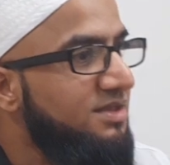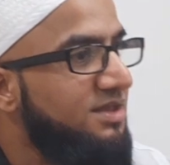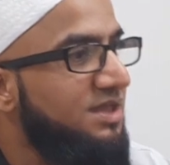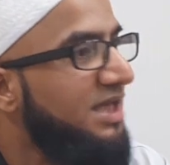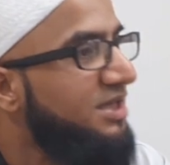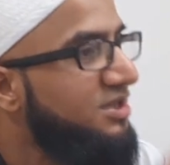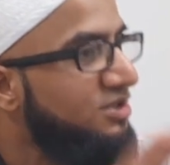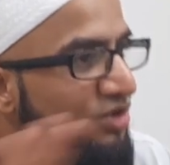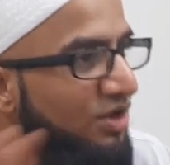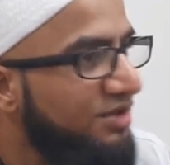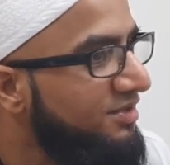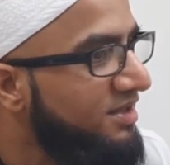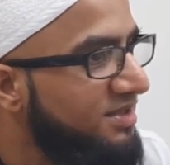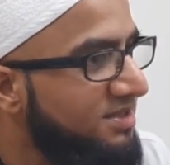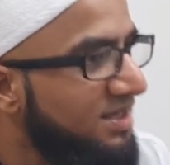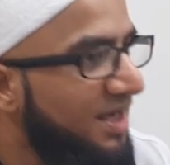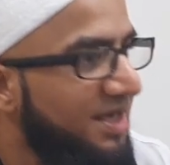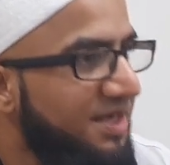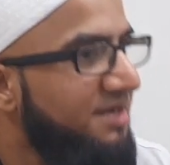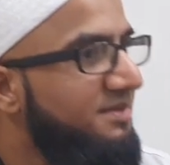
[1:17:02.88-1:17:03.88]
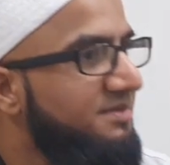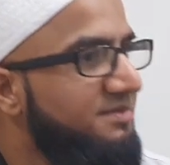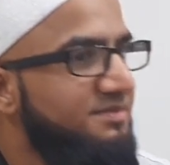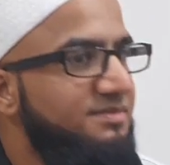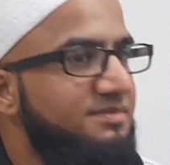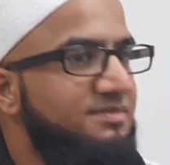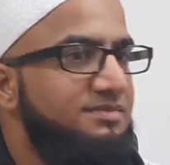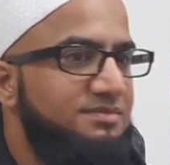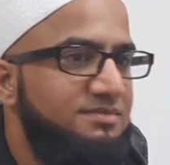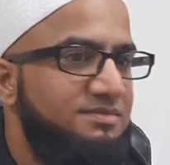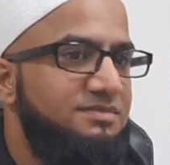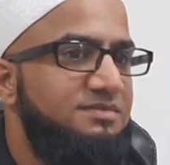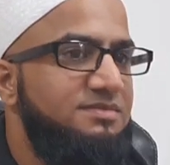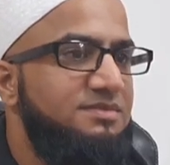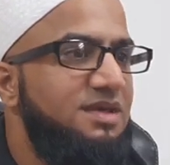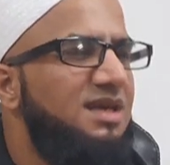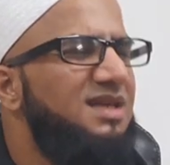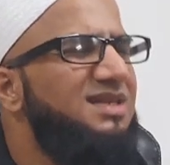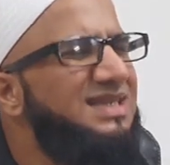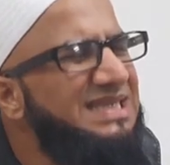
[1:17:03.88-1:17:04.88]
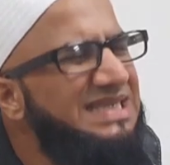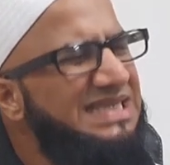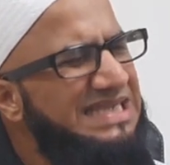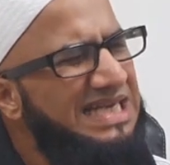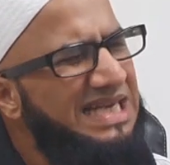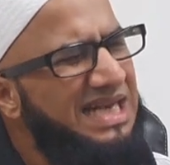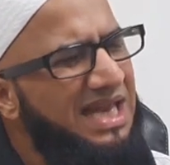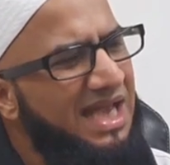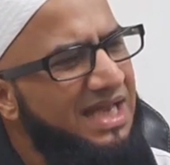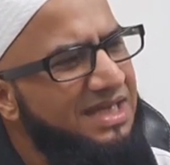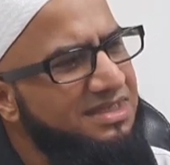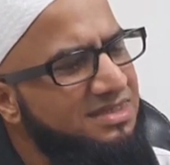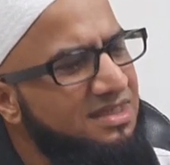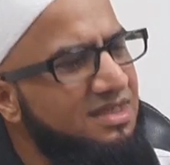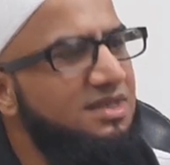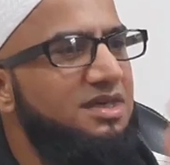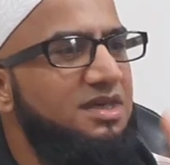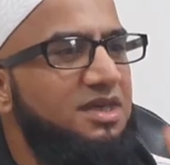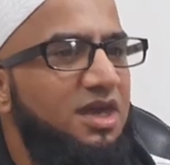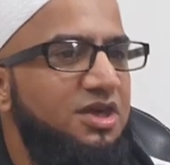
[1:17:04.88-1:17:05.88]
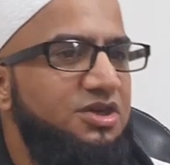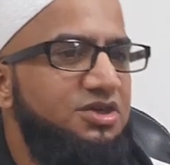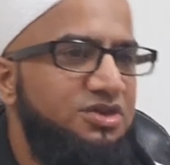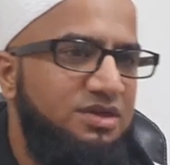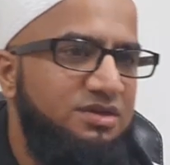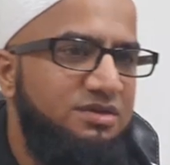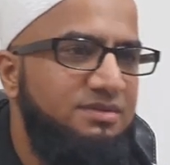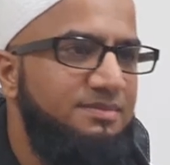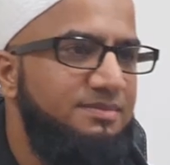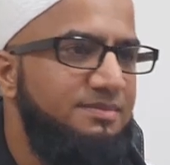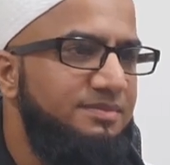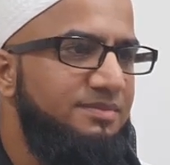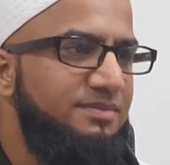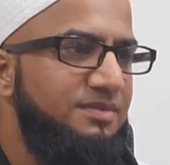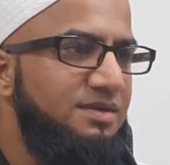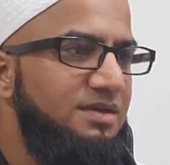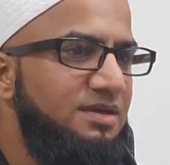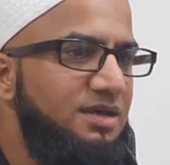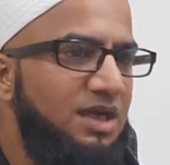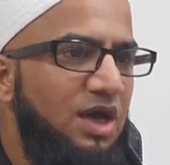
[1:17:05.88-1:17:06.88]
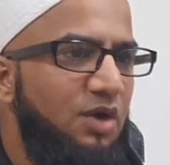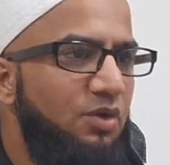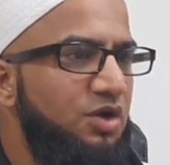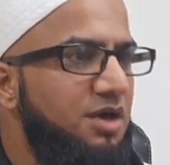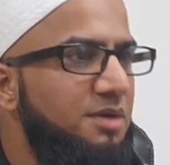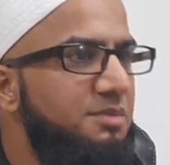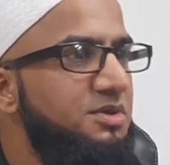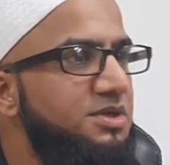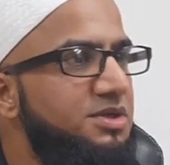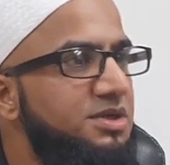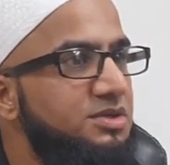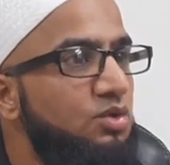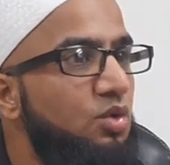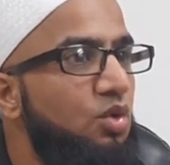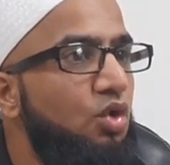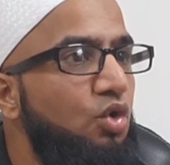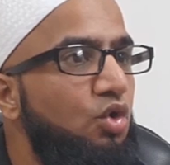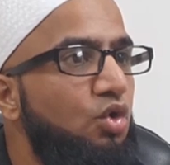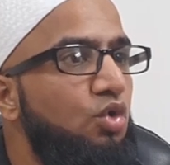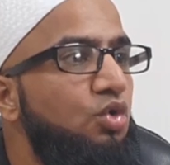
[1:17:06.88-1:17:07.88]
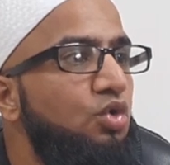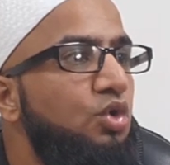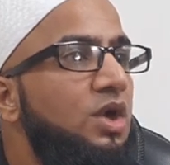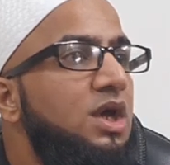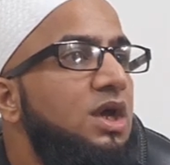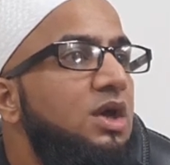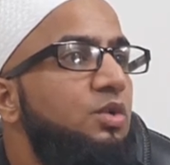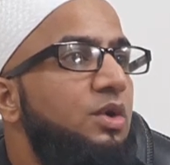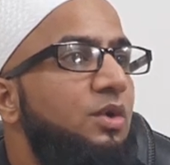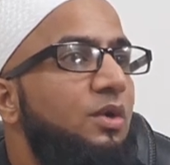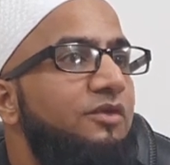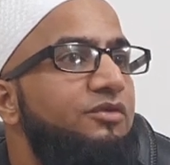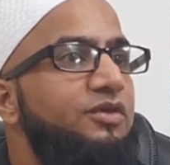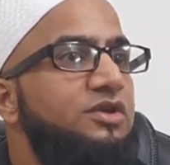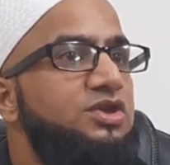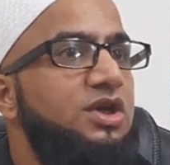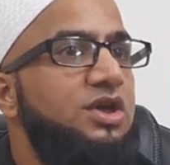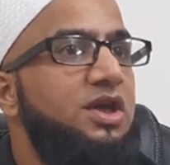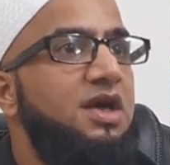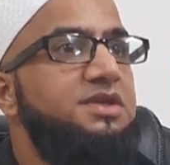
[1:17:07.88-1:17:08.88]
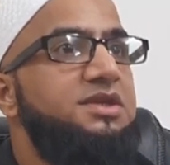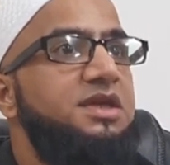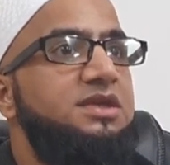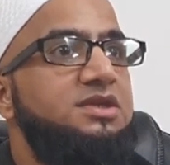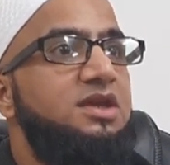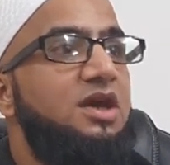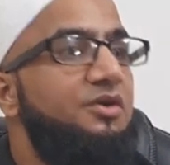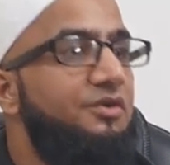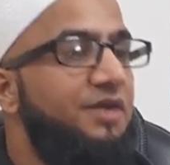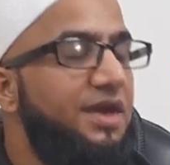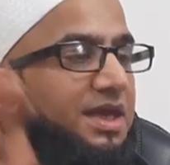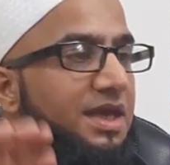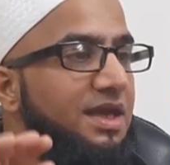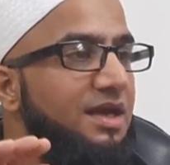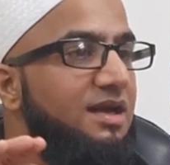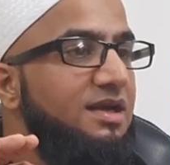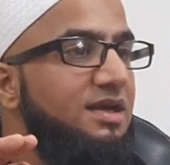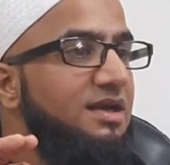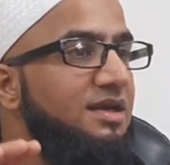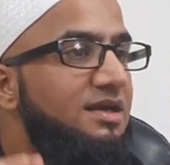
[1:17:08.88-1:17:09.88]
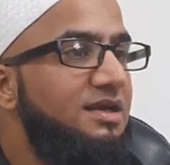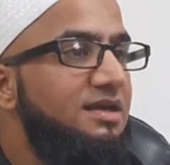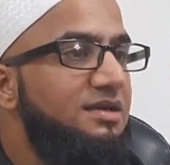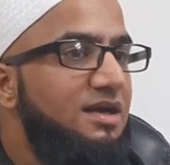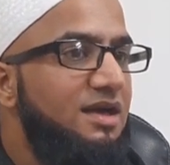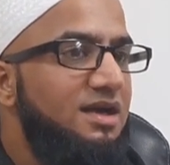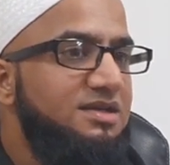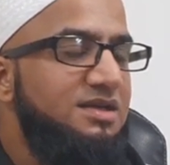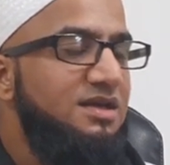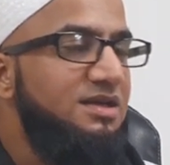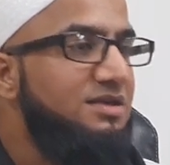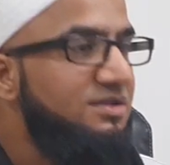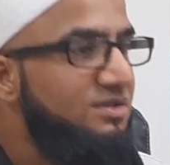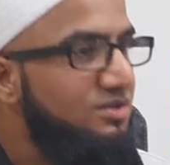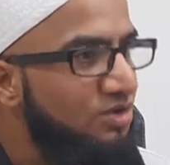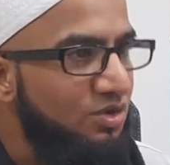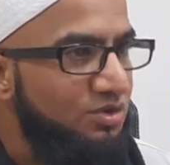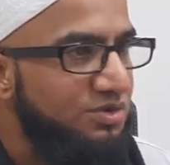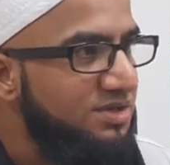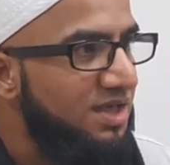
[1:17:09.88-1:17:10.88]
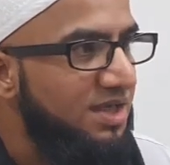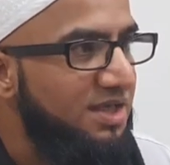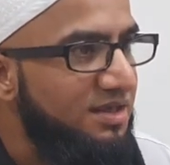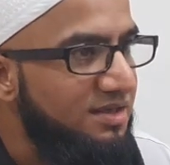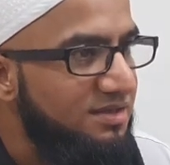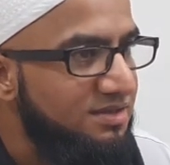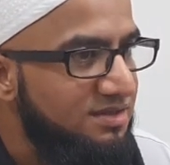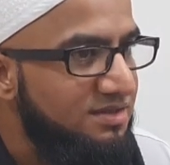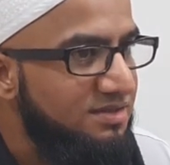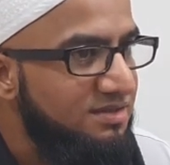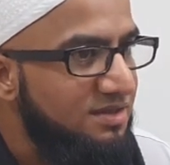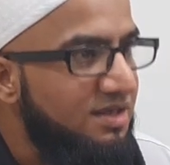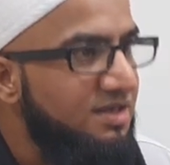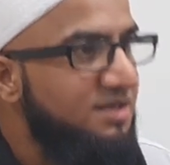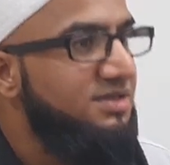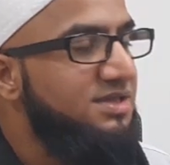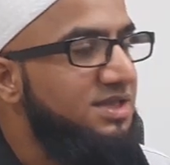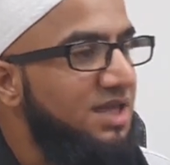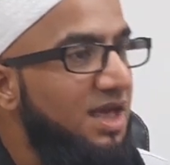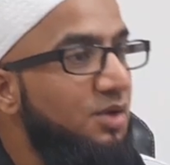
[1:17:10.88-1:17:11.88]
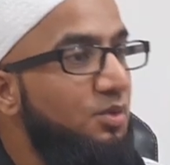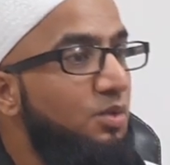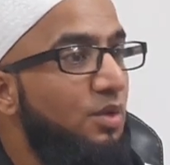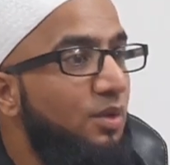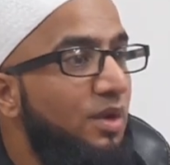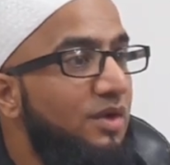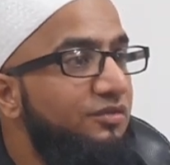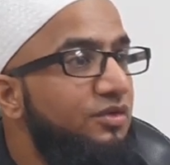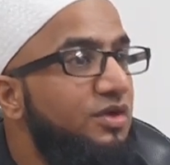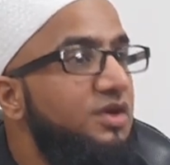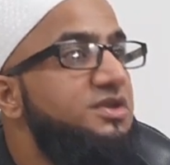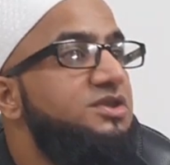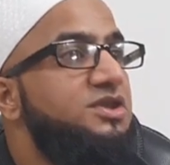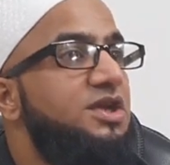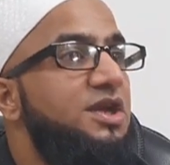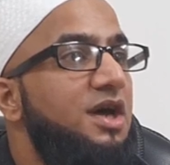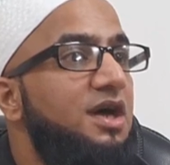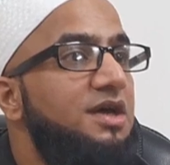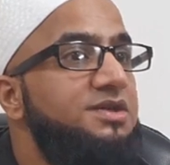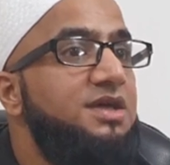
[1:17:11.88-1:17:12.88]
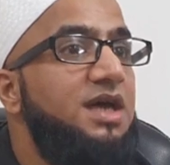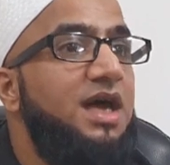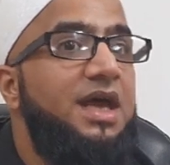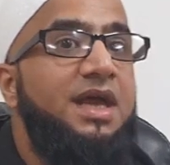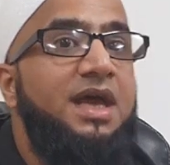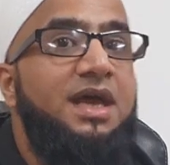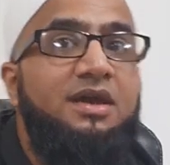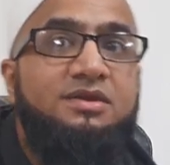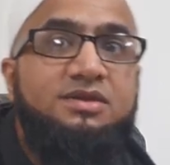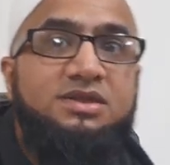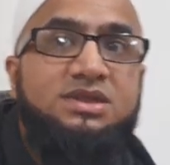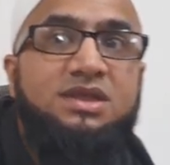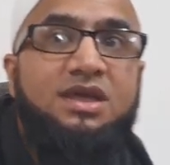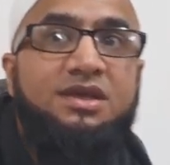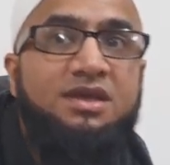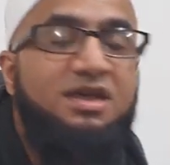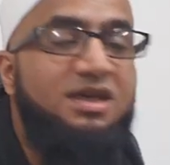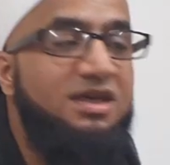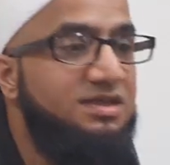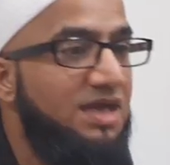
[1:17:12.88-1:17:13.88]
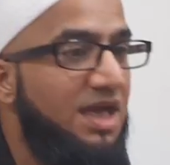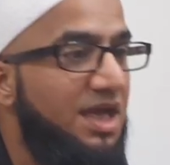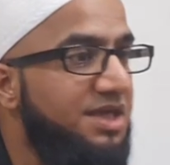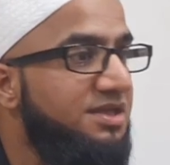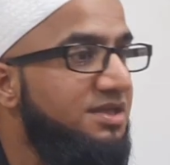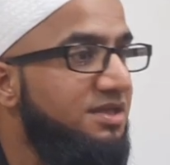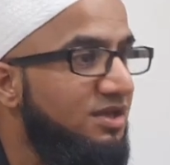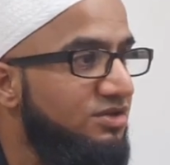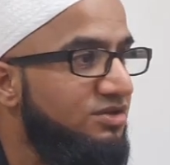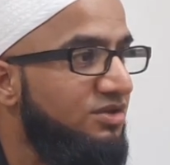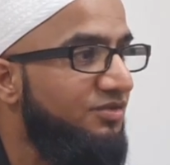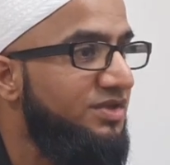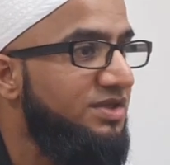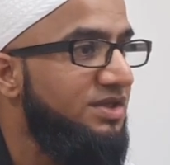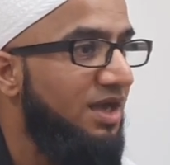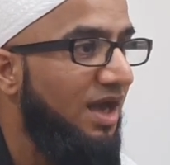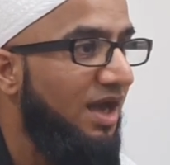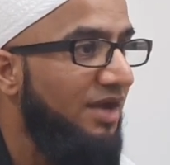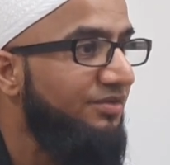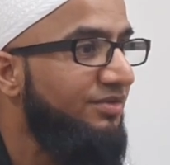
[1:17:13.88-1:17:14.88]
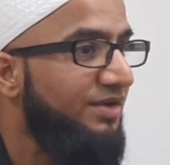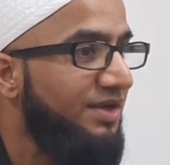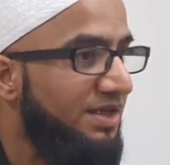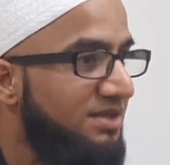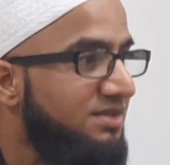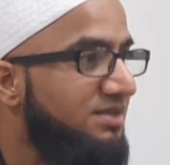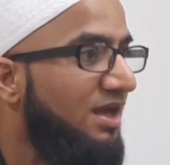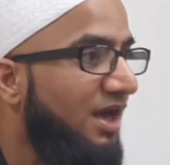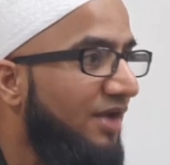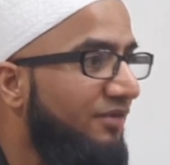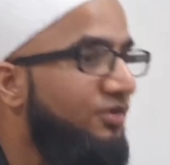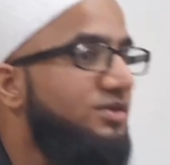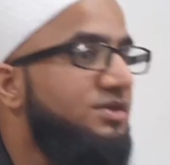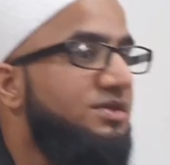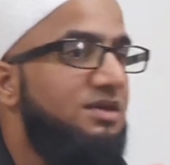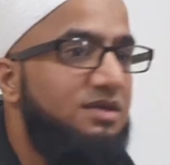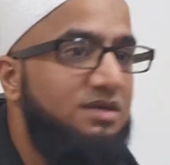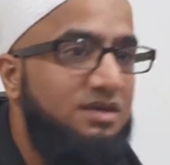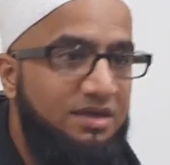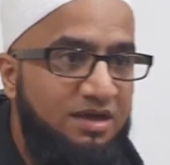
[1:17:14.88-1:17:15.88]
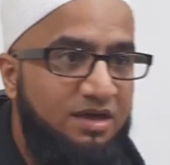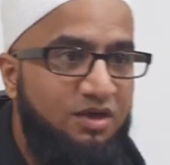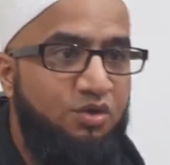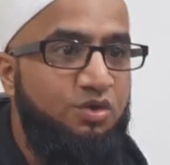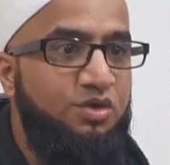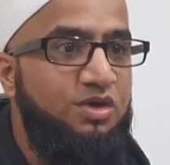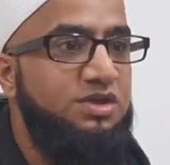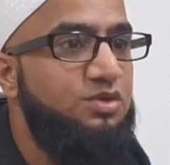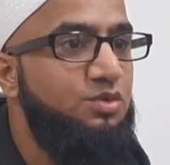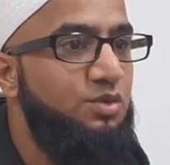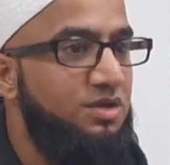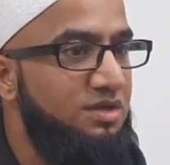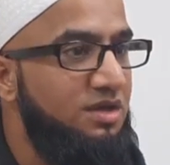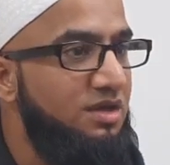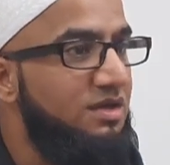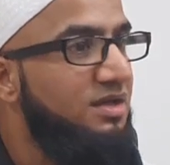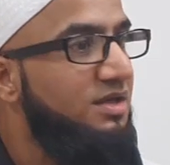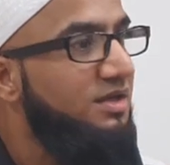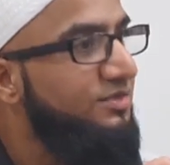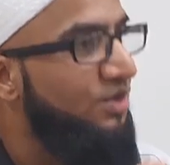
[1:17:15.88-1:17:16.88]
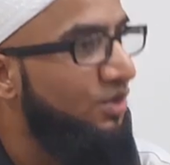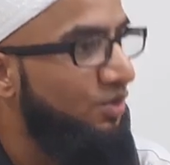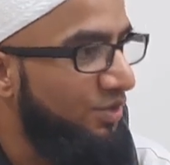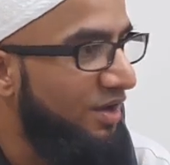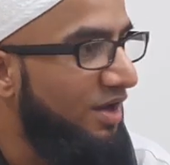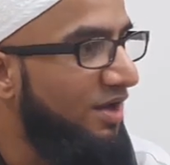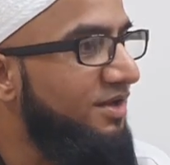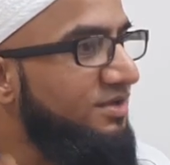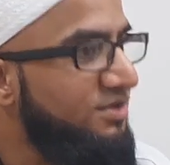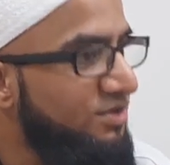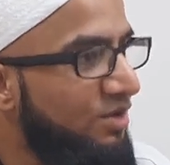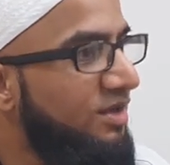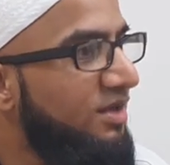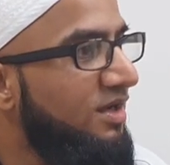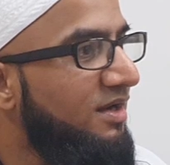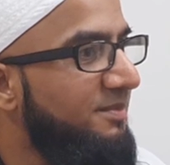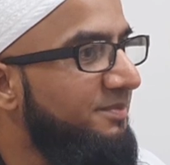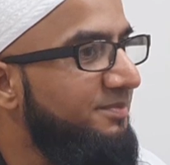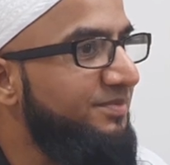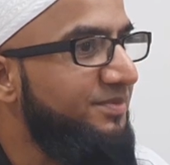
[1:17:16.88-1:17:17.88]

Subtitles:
That's not the sign. It's a slight indication. In our communities, oh, we went for janazah, it started raining. I said, don't say this. Say, we went for his janazah and I studied his 8 years of his life and his life was in accordance with the Quran and Sunnah.